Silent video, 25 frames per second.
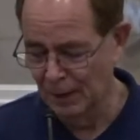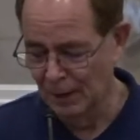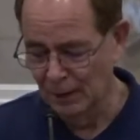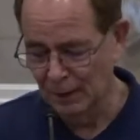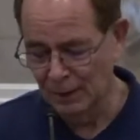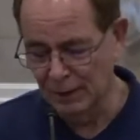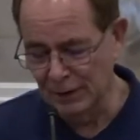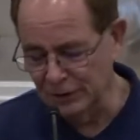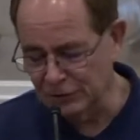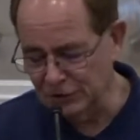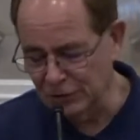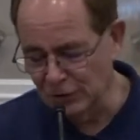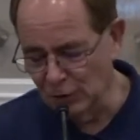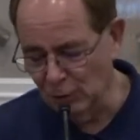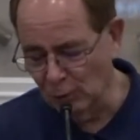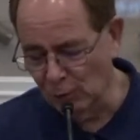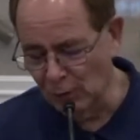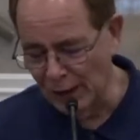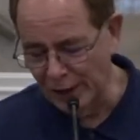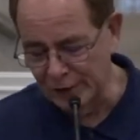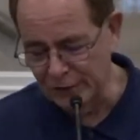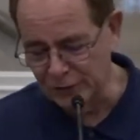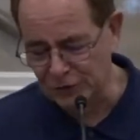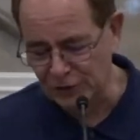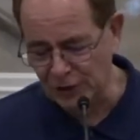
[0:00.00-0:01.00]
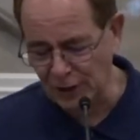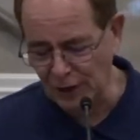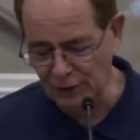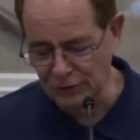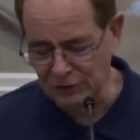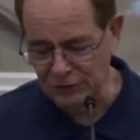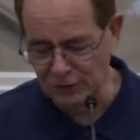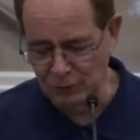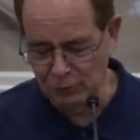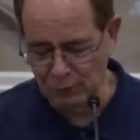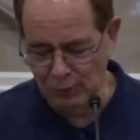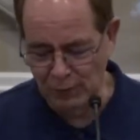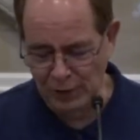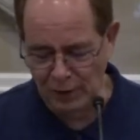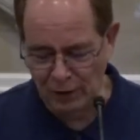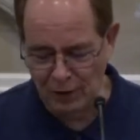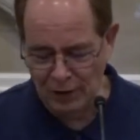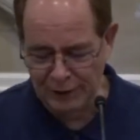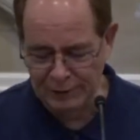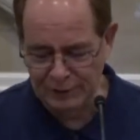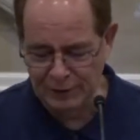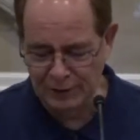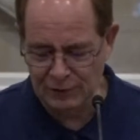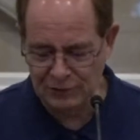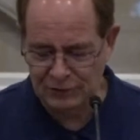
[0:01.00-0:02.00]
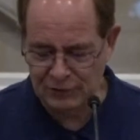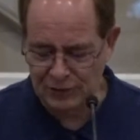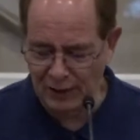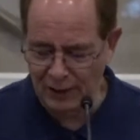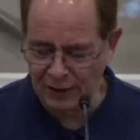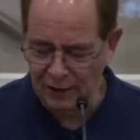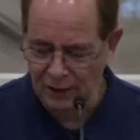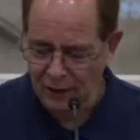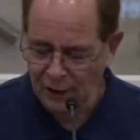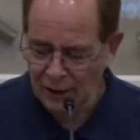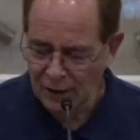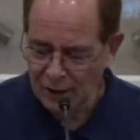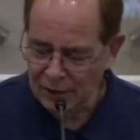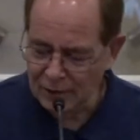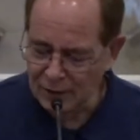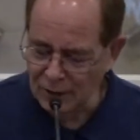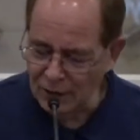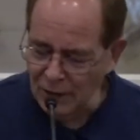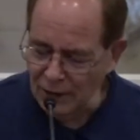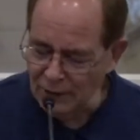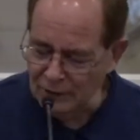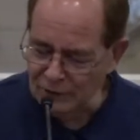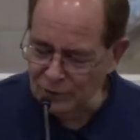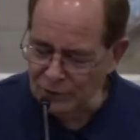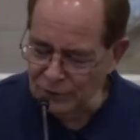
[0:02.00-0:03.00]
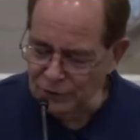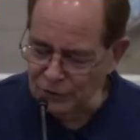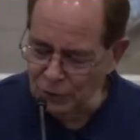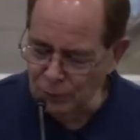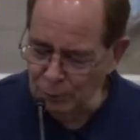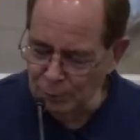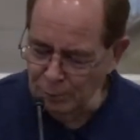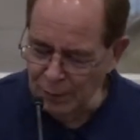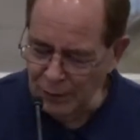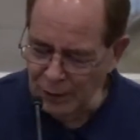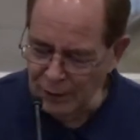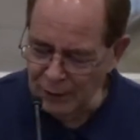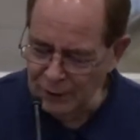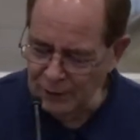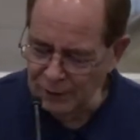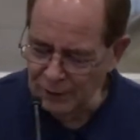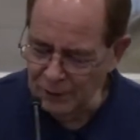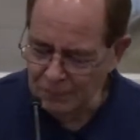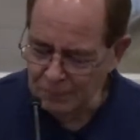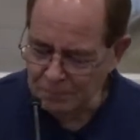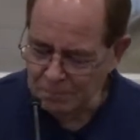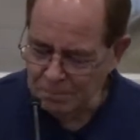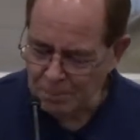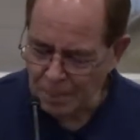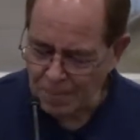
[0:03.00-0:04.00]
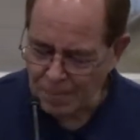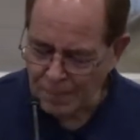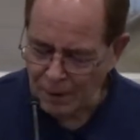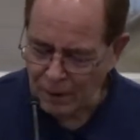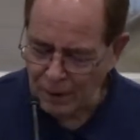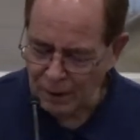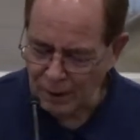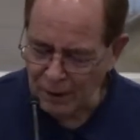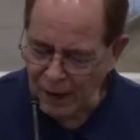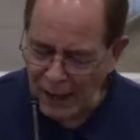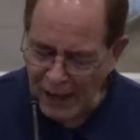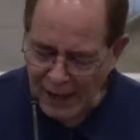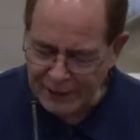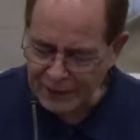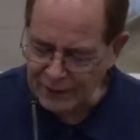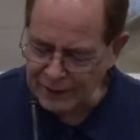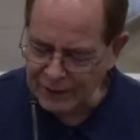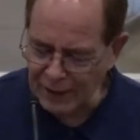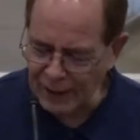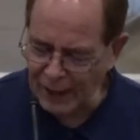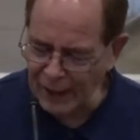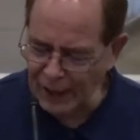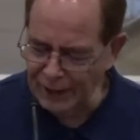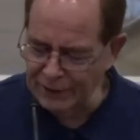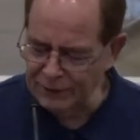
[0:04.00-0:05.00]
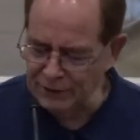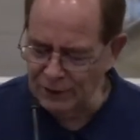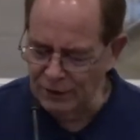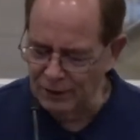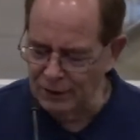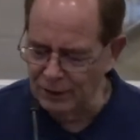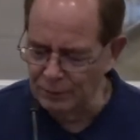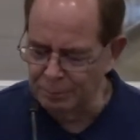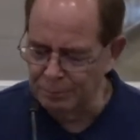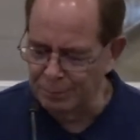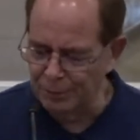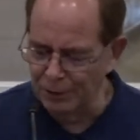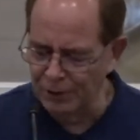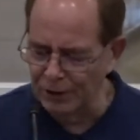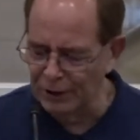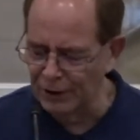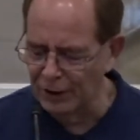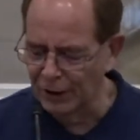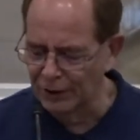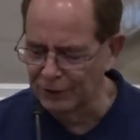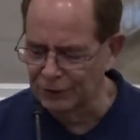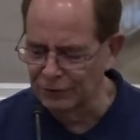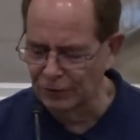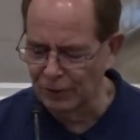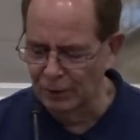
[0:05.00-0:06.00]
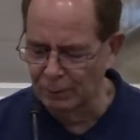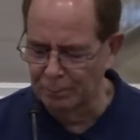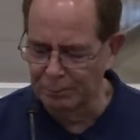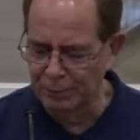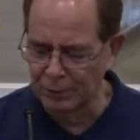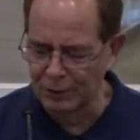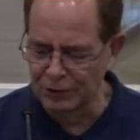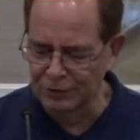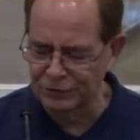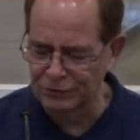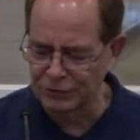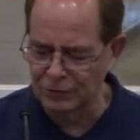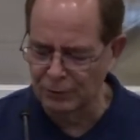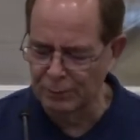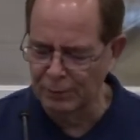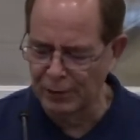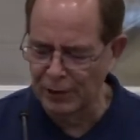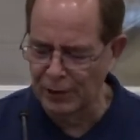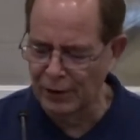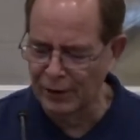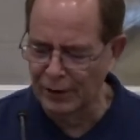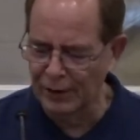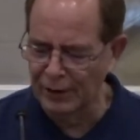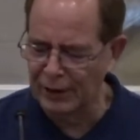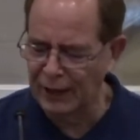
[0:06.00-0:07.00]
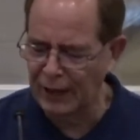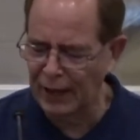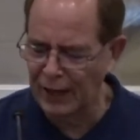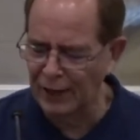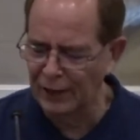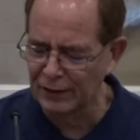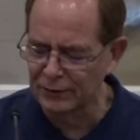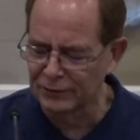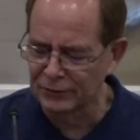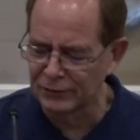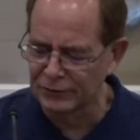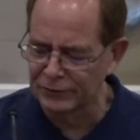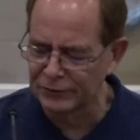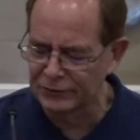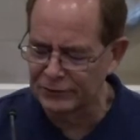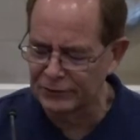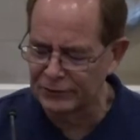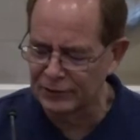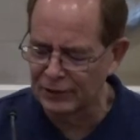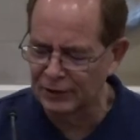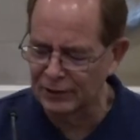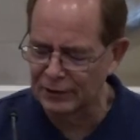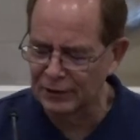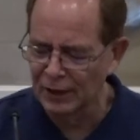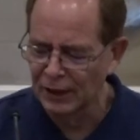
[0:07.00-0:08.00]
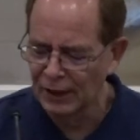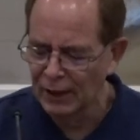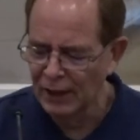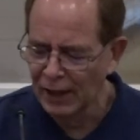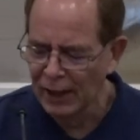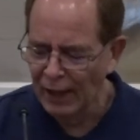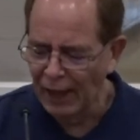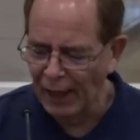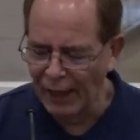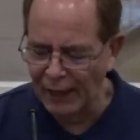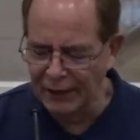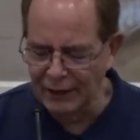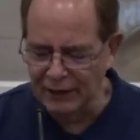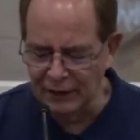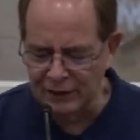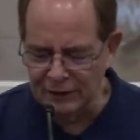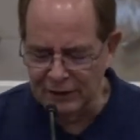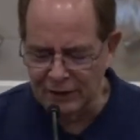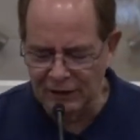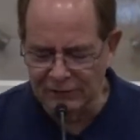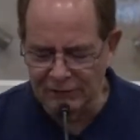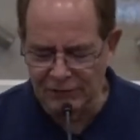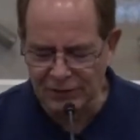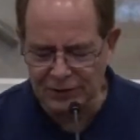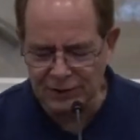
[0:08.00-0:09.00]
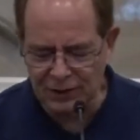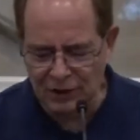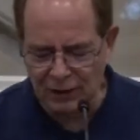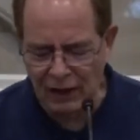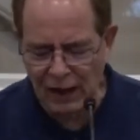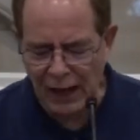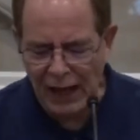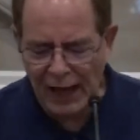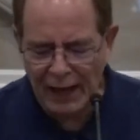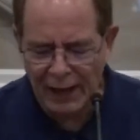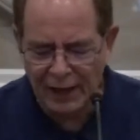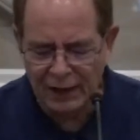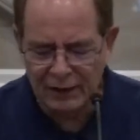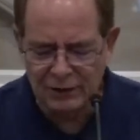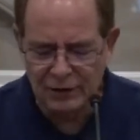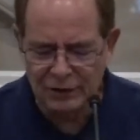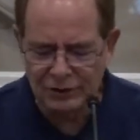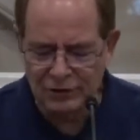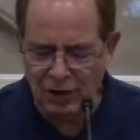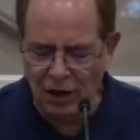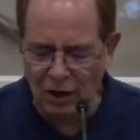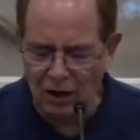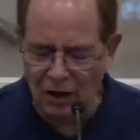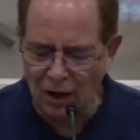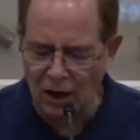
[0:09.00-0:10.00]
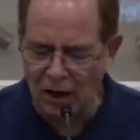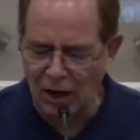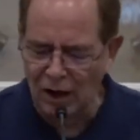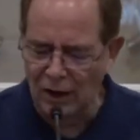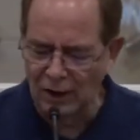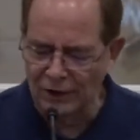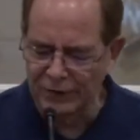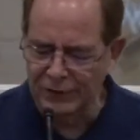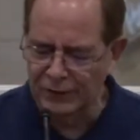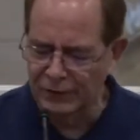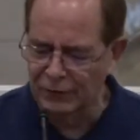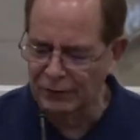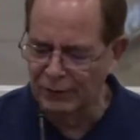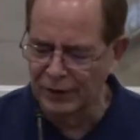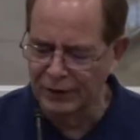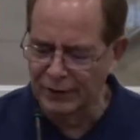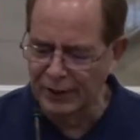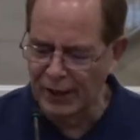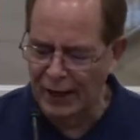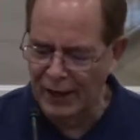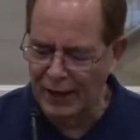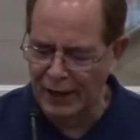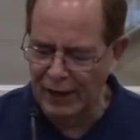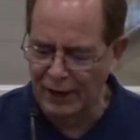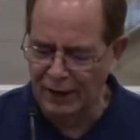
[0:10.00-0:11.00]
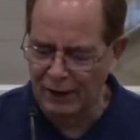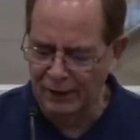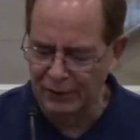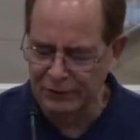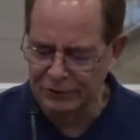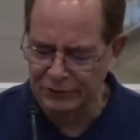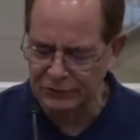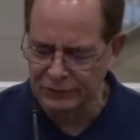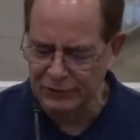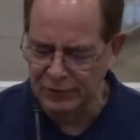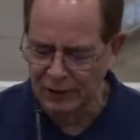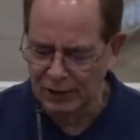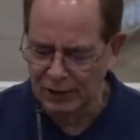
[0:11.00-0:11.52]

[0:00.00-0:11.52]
Listen to what Jesus went on to say. Neither do men light a candle and put it under a bushel, but on a candlestick, and it giveth light unto all that are in the house.